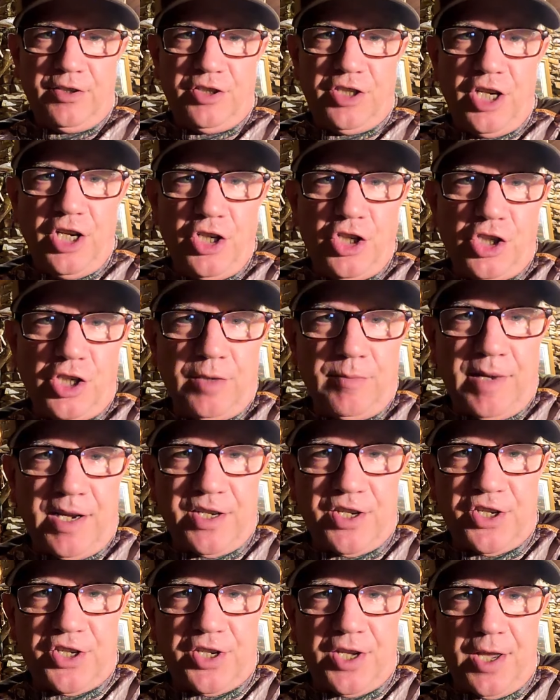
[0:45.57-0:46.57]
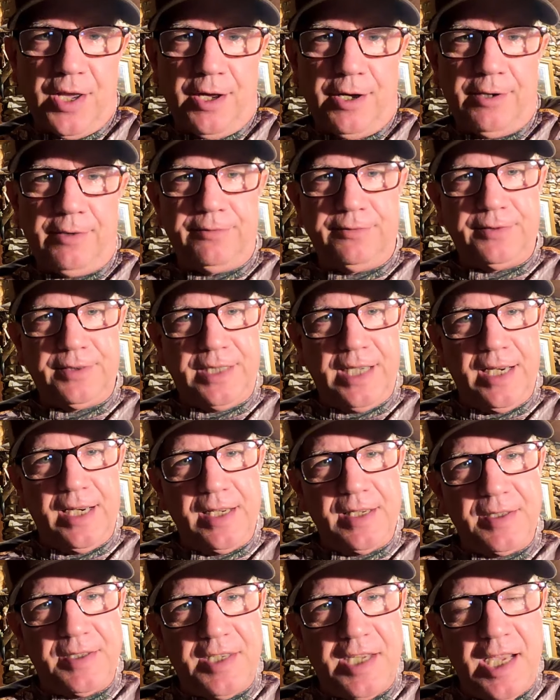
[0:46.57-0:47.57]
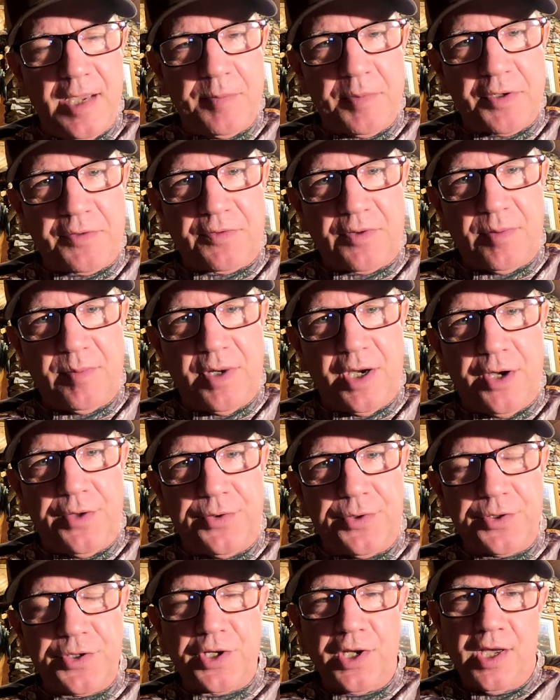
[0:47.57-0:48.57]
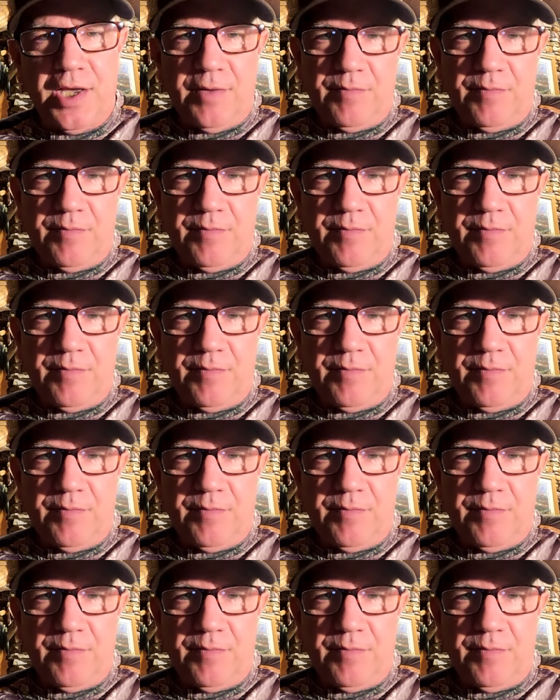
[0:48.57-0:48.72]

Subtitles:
Teaching myself, getting tips from others.